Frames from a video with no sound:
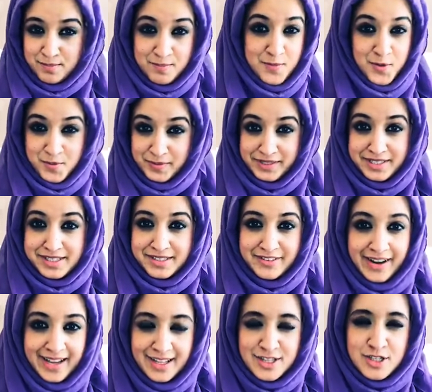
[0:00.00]
moment,
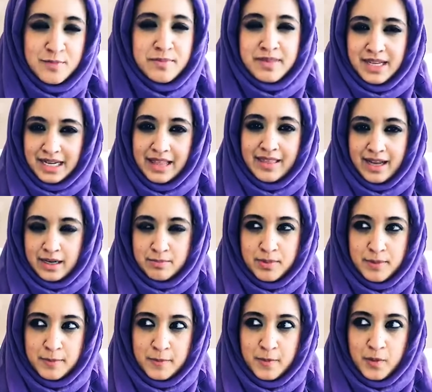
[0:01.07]
right? Something like that,
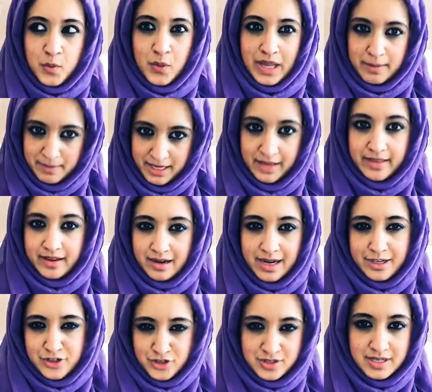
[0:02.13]
but way bigger
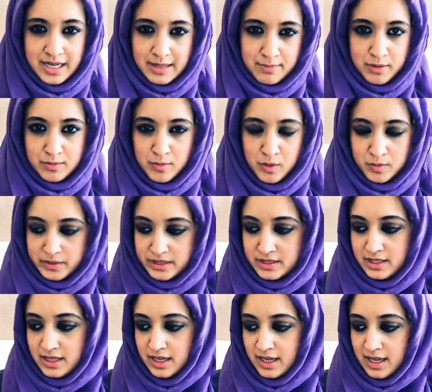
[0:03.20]
than just a light bulb
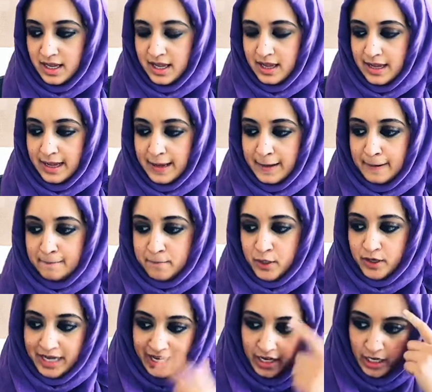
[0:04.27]
moment.
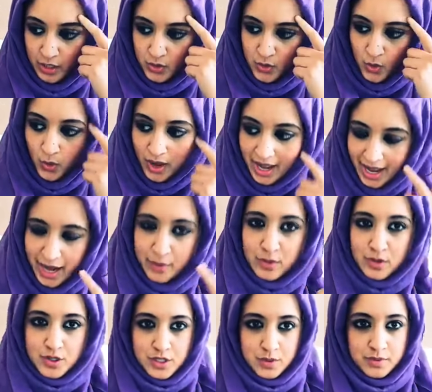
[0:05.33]
You can know how
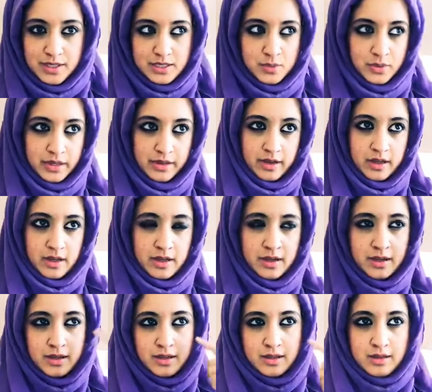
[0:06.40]
to do this, or you
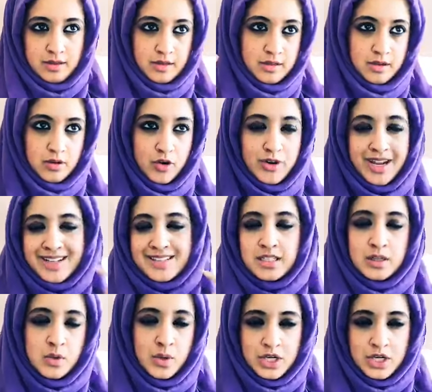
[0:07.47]
unanswered